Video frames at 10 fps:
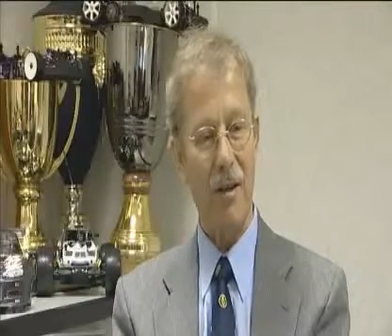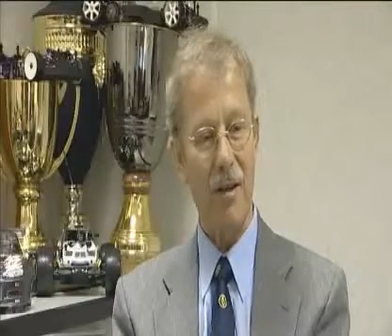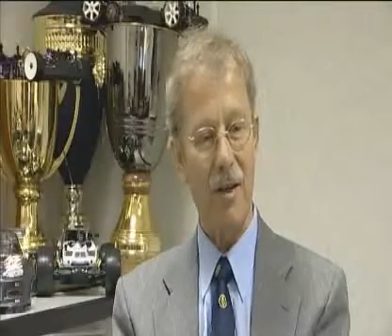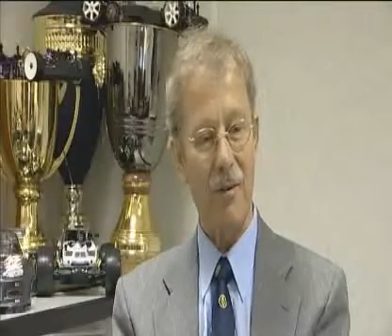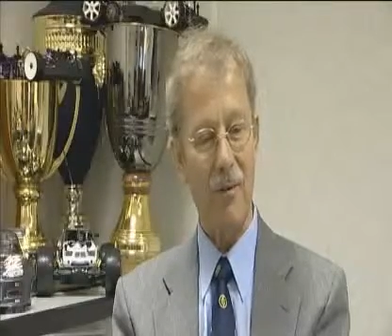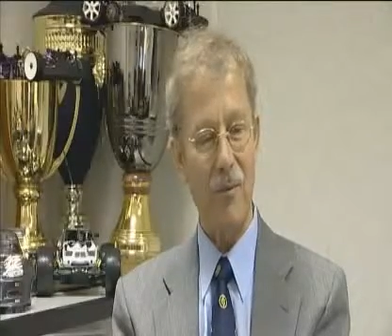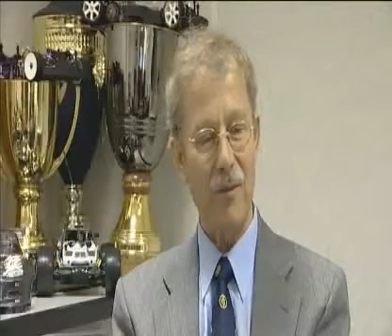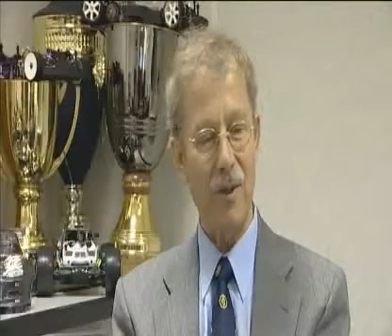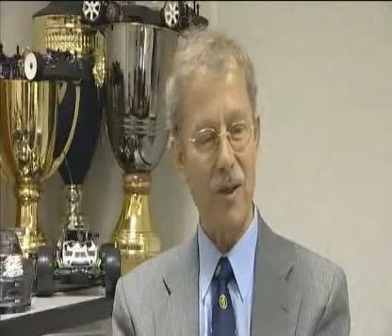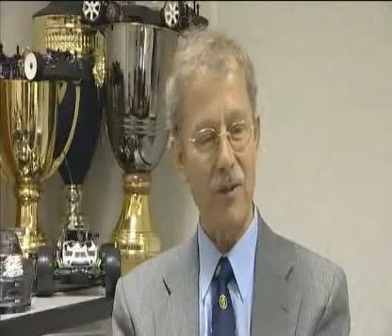And
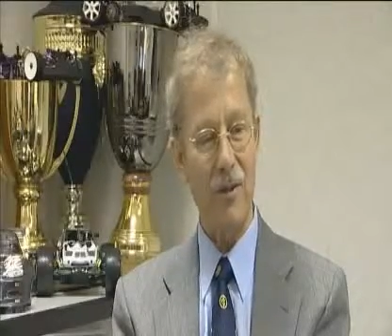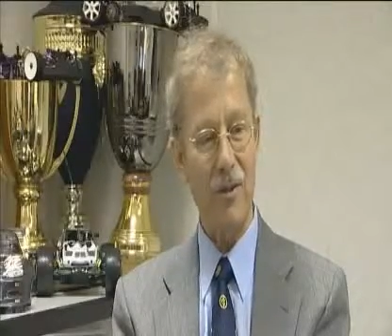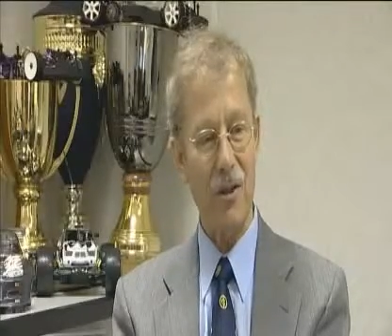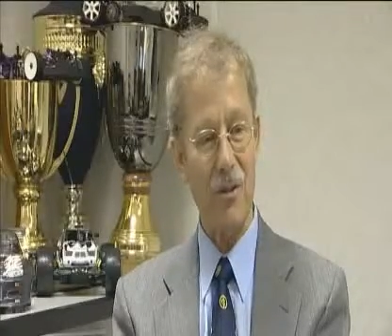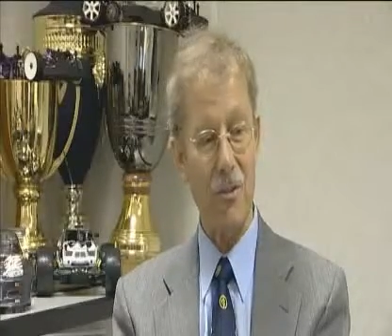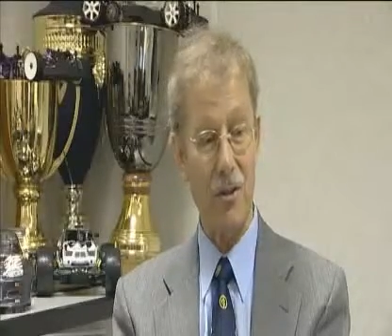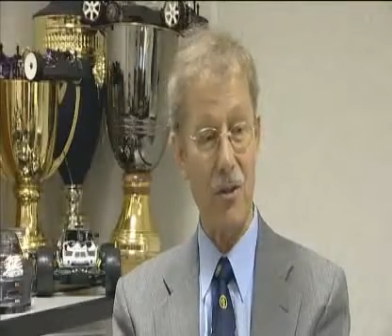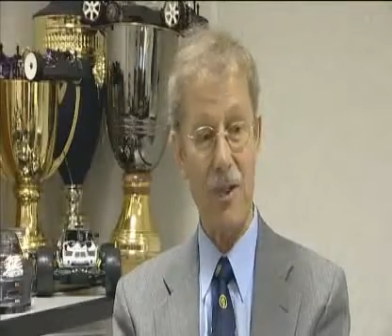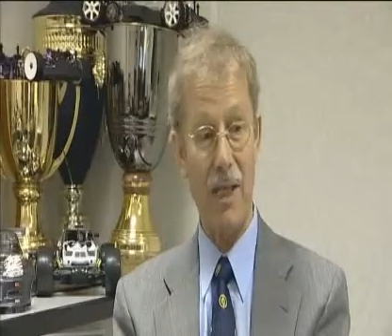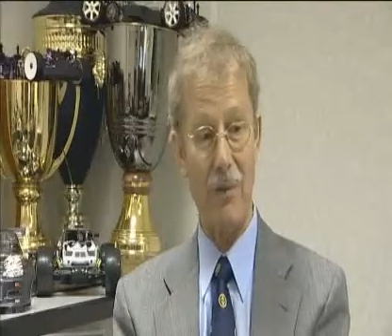so
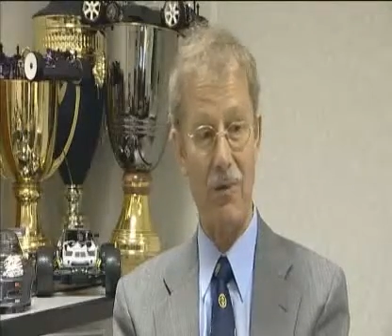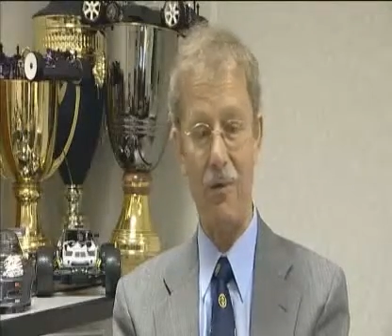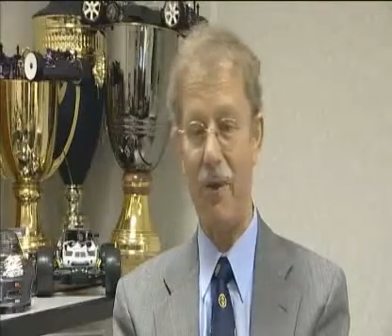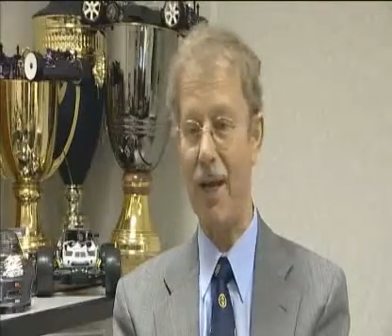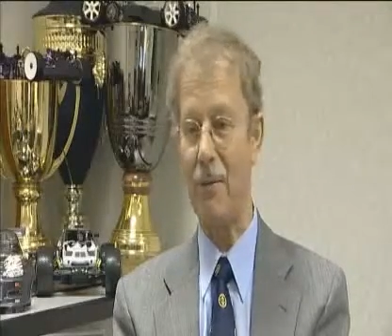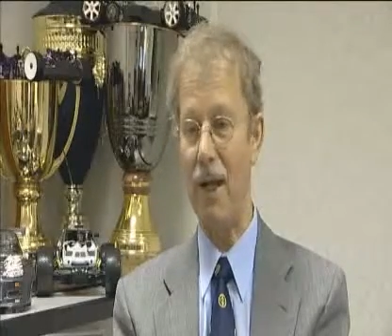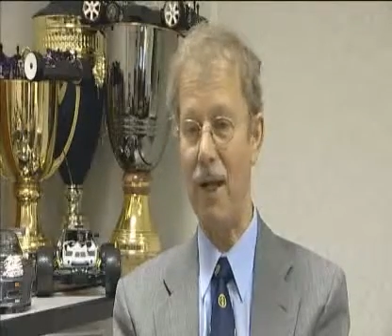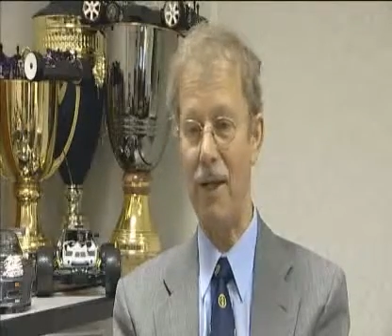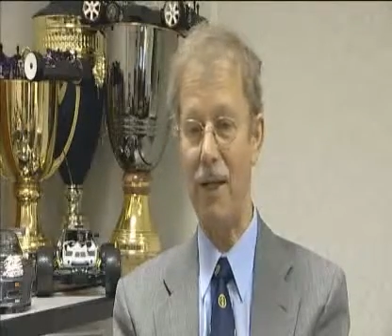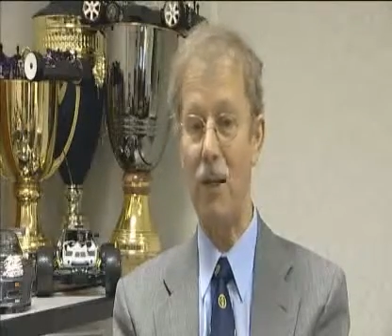because he was the main
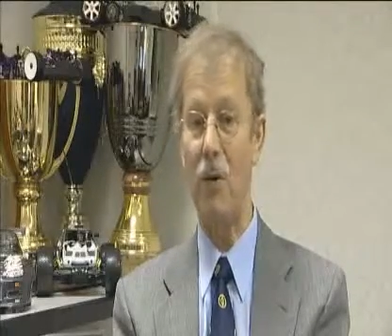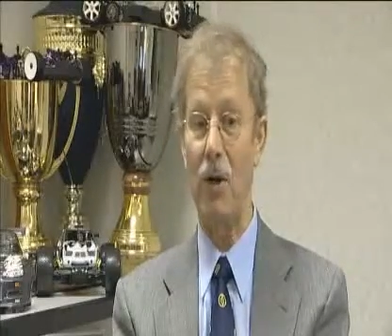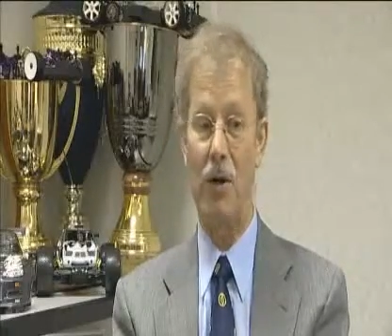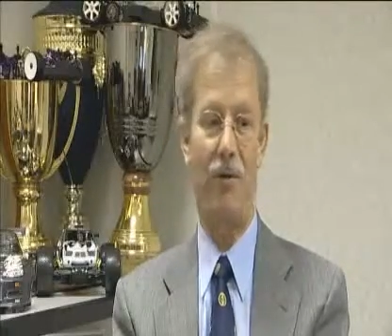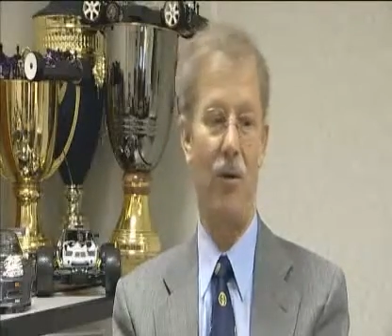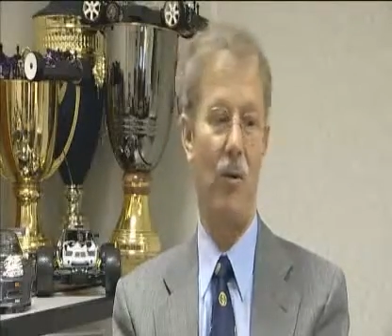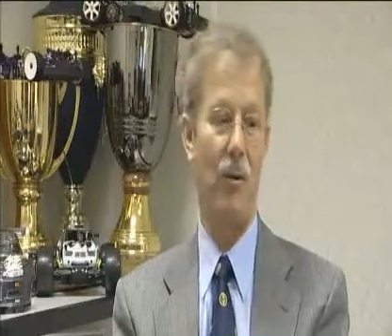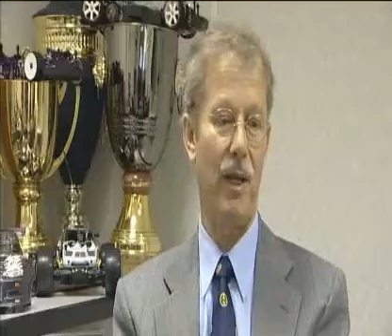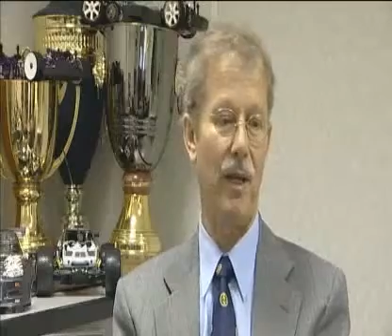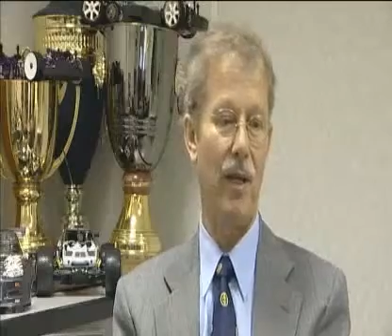man and he worked for
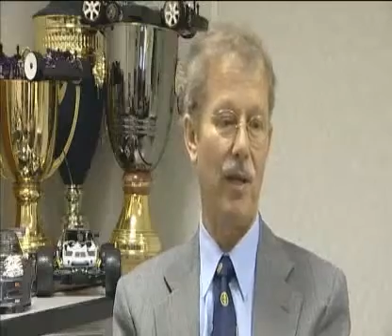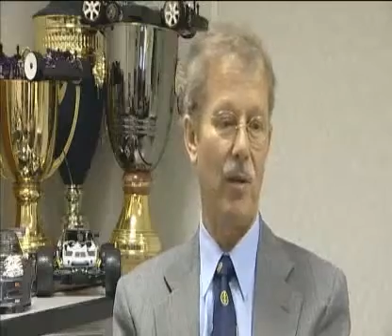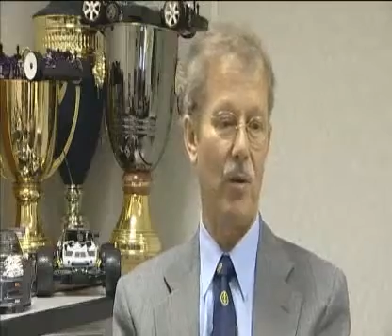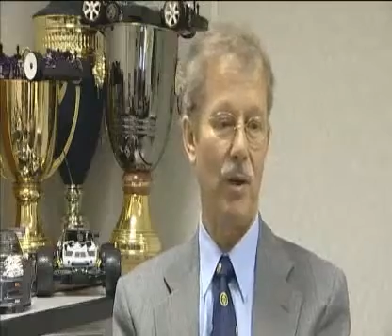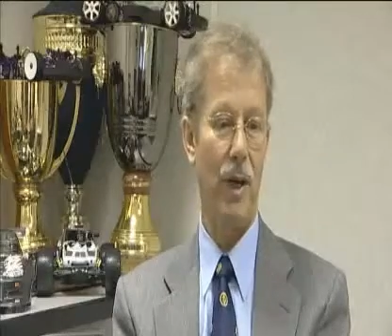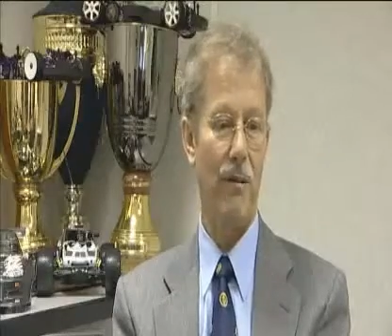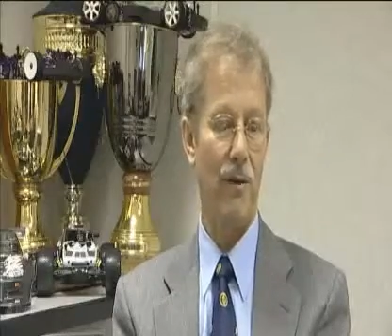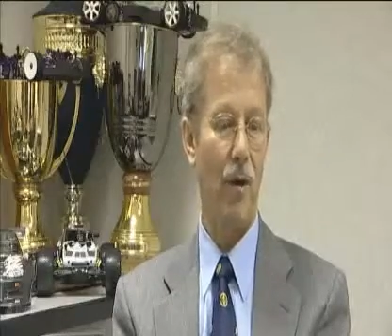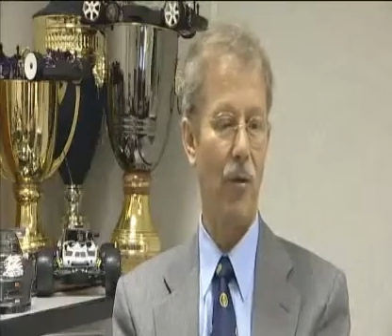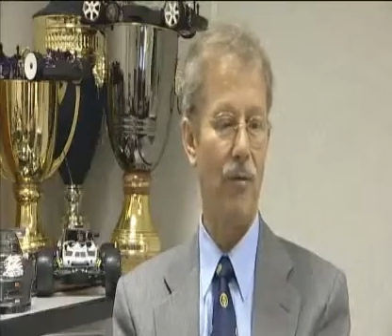me, we
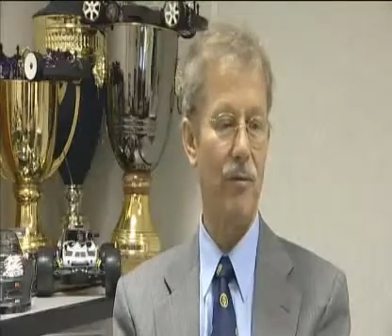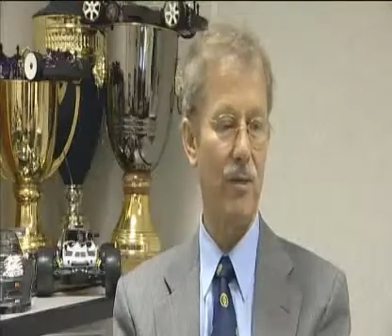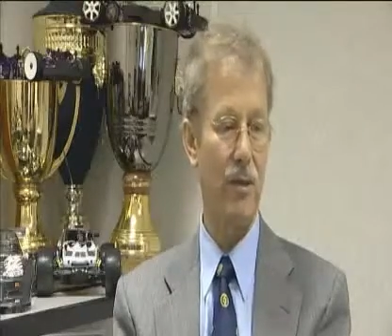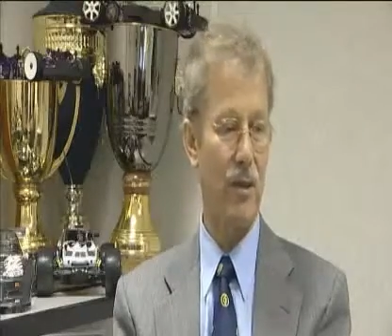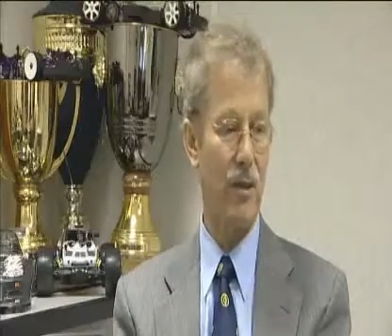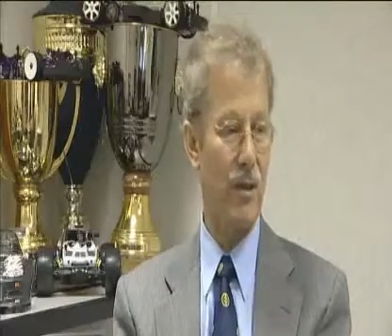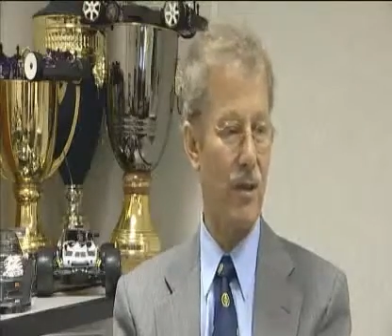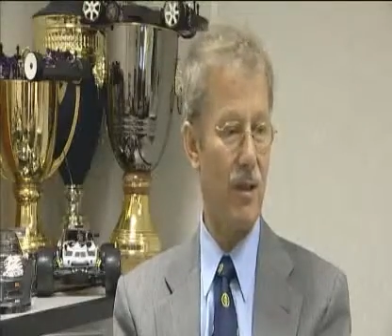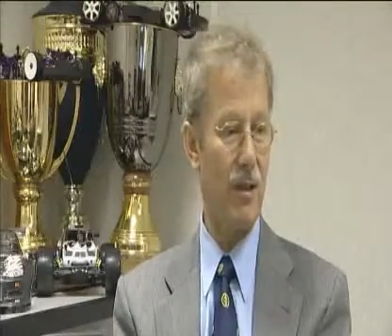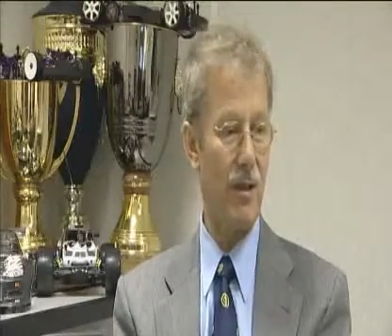evolved
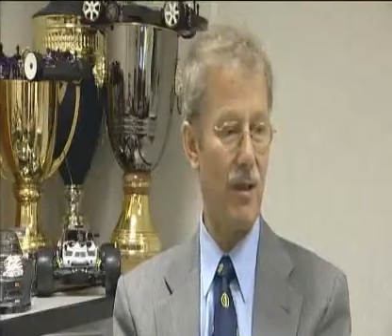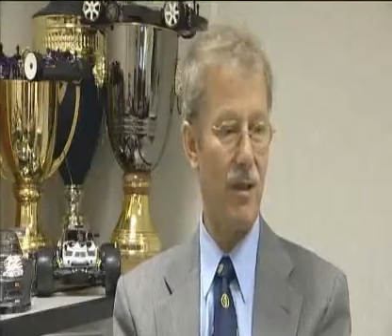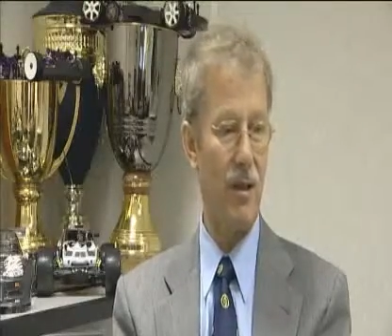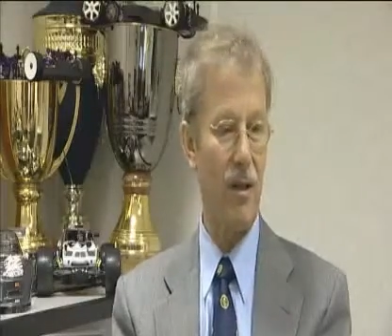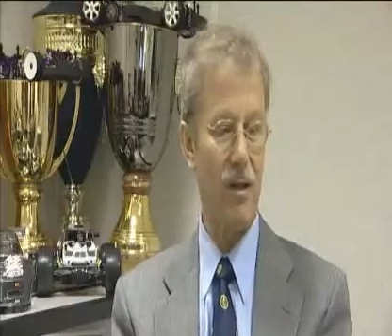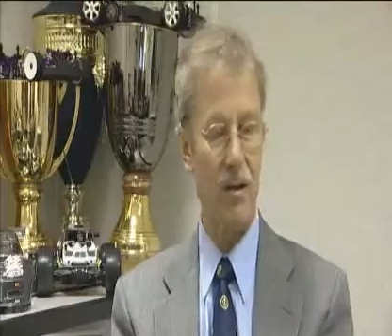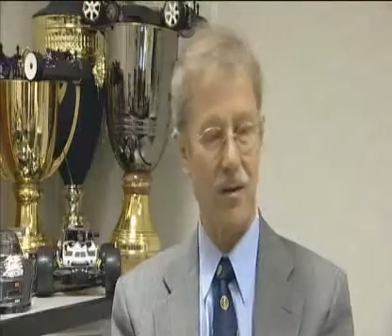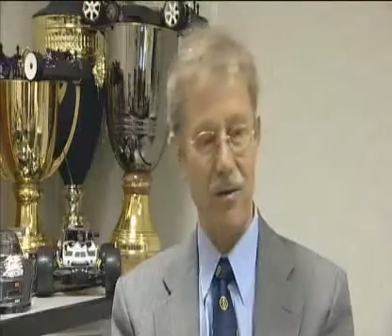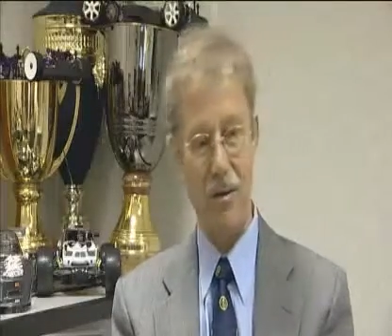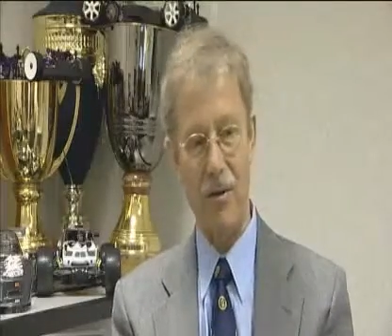
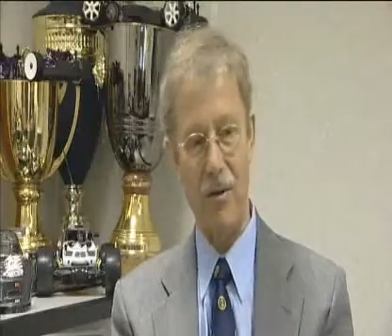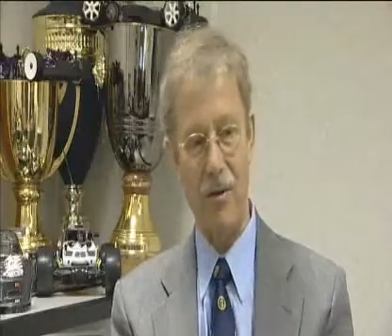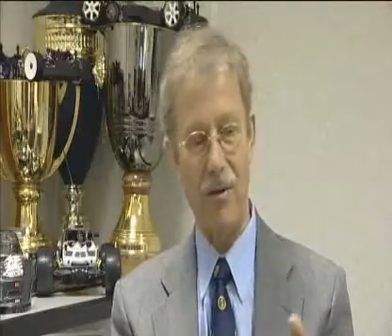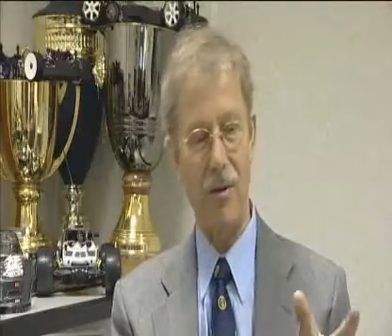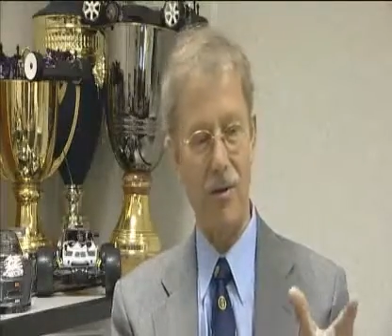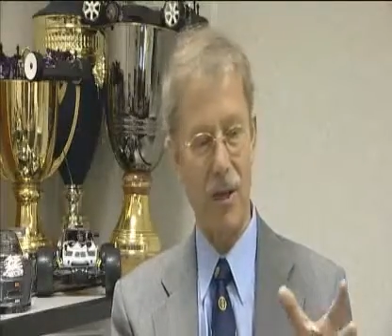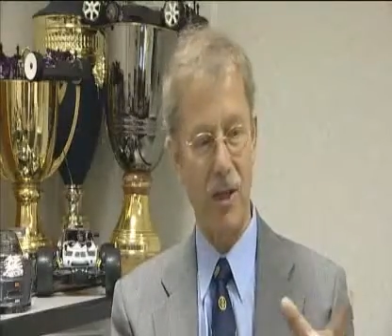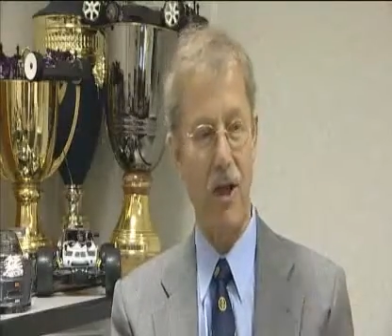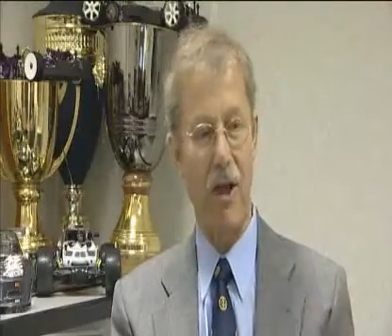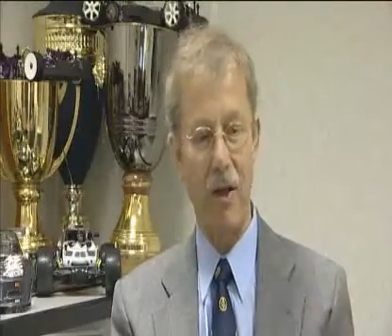the
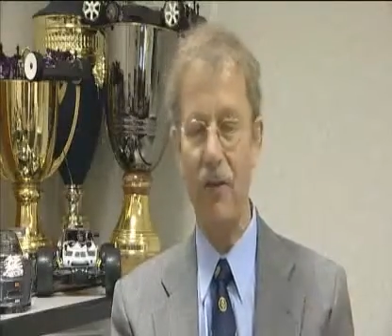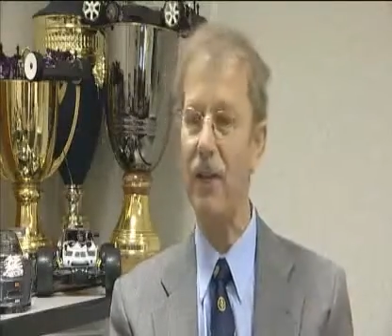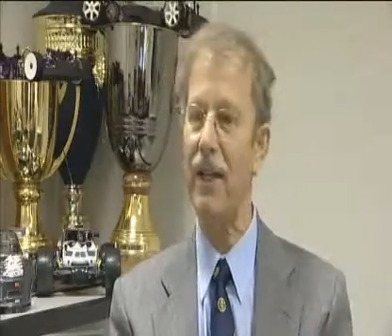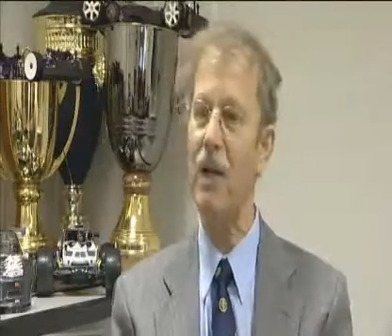car that